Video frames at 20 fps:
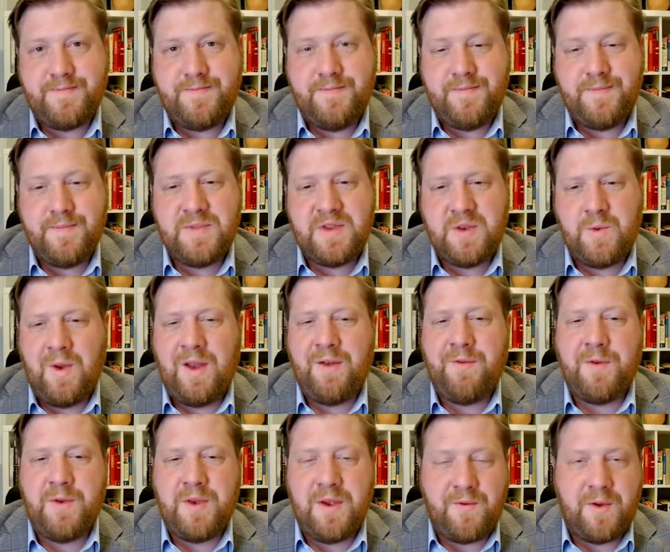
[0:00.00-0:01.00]
It's a way
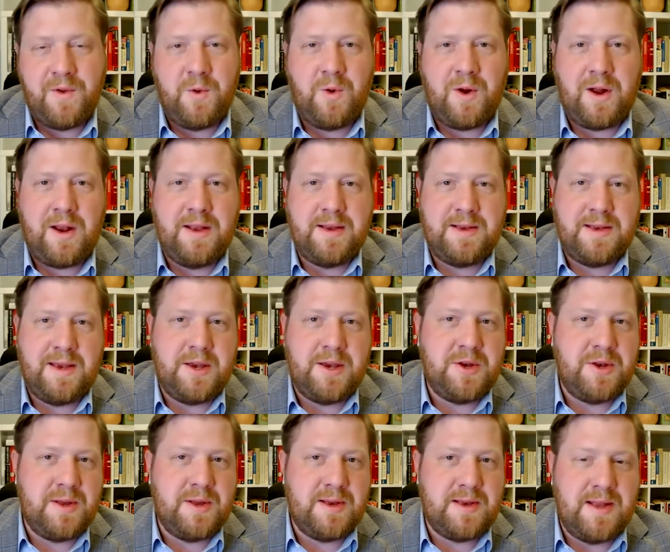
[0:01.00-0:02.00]
for different
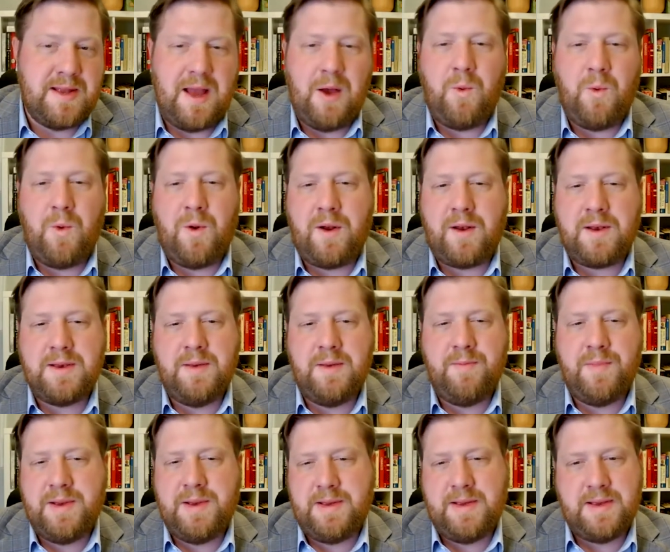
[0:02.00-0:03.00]
organizations, networks, and
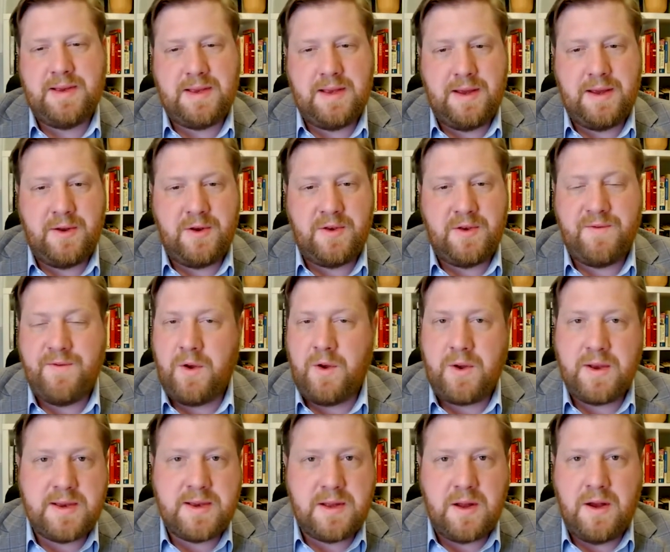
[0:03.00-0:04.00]
business leaders
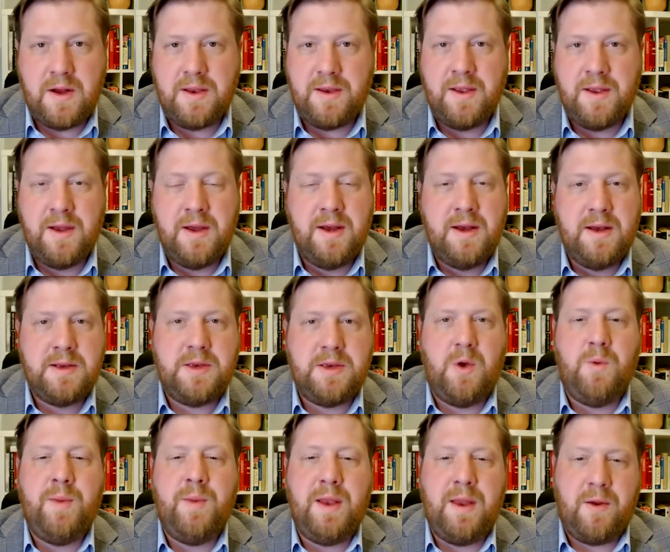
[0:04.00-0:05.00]
focused on so
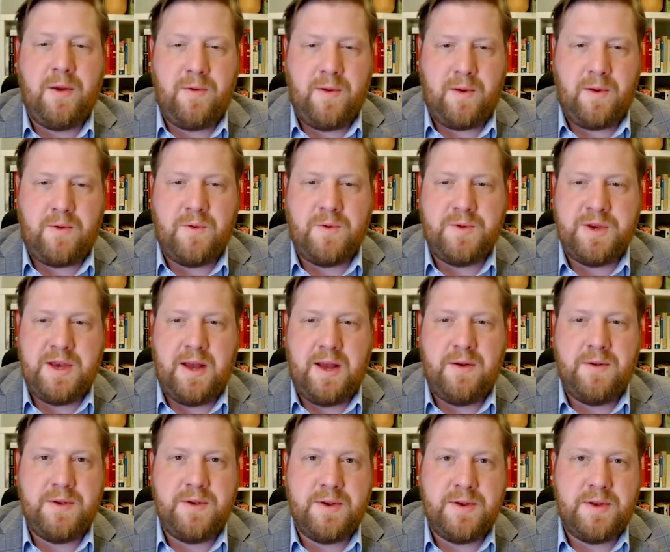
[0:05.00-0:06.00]
many critical
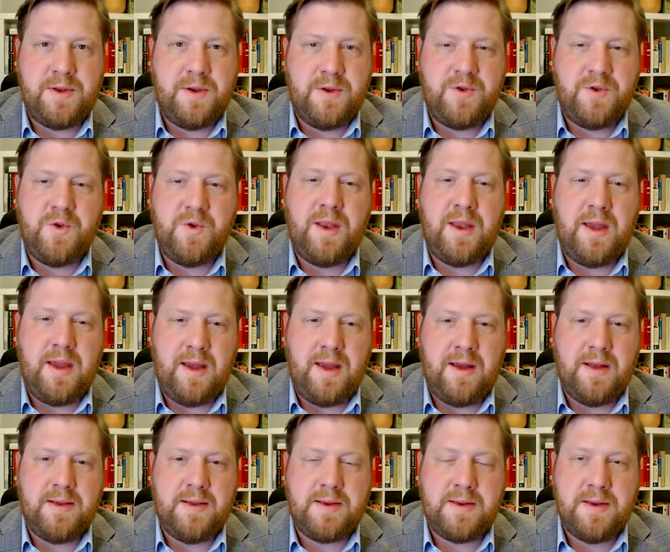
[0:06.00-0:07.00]
challenges to join
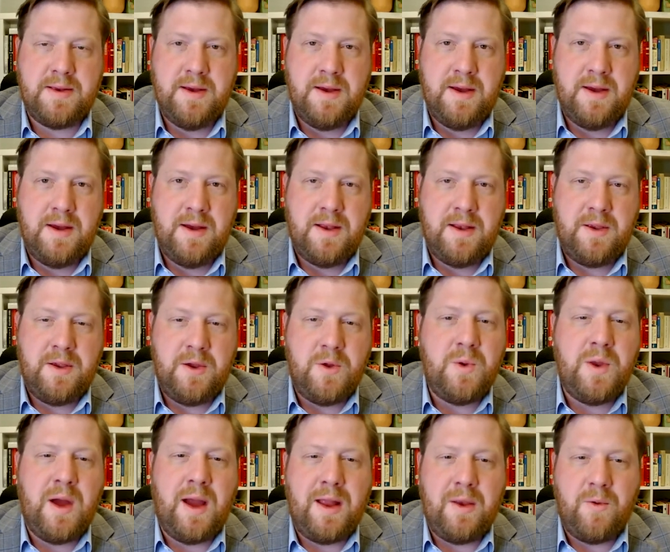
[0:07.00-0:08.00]
hands, to
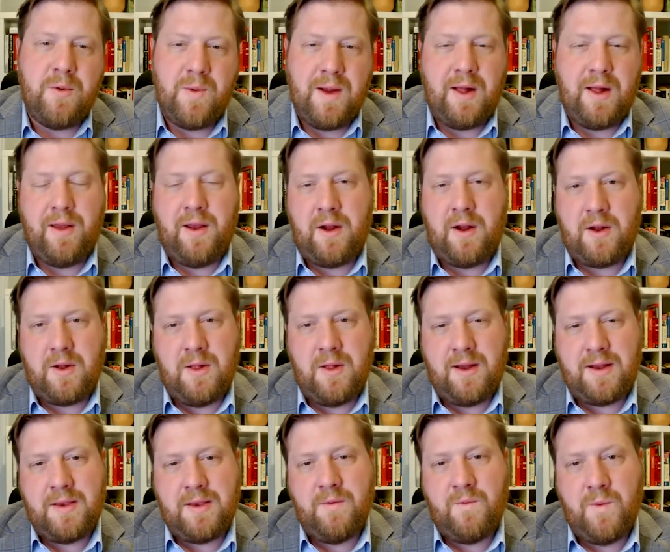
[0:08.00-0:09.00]
unite and rally our
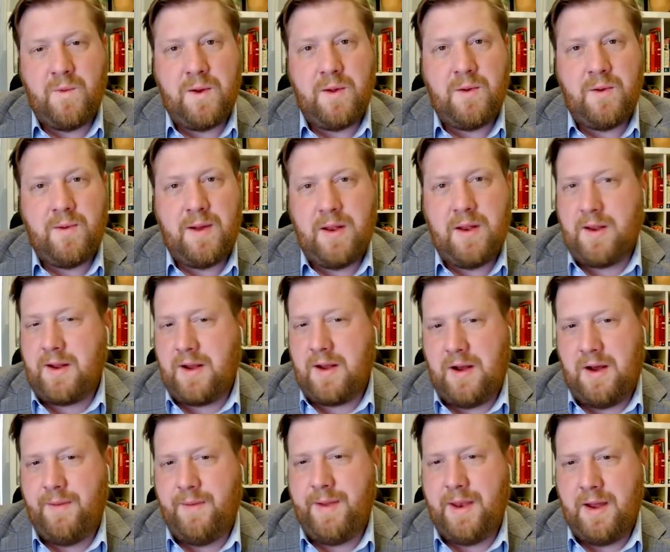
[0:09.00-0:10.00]
collective will around a
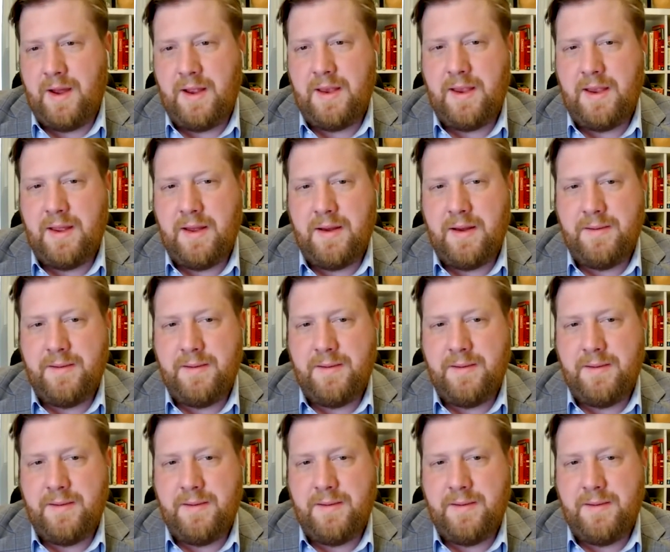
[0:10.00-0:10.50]
common idea.